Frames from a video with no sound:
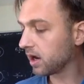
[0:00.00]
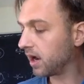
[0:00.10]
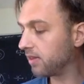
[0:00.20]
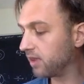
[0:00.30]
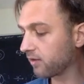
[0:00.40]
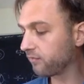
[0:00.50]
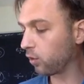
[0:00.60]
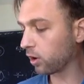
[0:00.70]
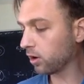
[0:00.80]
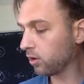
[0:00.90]
And
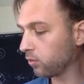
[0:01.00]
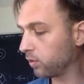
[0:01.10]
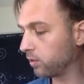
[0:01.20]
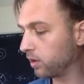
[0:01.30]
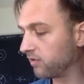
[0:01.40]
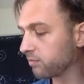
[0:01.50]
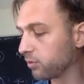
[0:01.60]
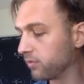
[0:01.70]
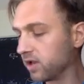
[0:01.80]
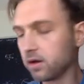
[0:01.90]
therefore, we will have
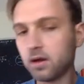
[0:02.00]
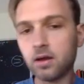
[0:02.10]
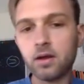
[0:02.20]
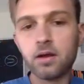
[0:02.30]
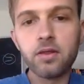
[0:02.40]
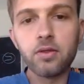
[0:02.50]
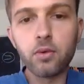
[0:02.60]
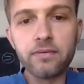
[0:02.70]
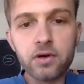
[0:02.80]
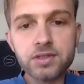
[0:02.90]
proven the
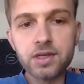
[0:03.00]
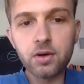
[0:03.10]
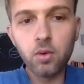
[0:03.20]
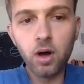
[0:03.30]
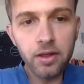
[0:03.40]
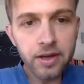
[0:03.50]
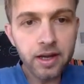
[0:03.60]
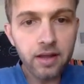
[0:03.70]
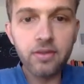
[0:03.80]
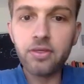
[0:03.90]
reverse
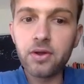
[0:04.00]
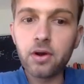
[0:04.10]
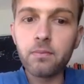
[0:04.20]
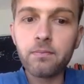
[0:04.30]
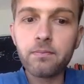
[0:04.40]
inequality and the theorem.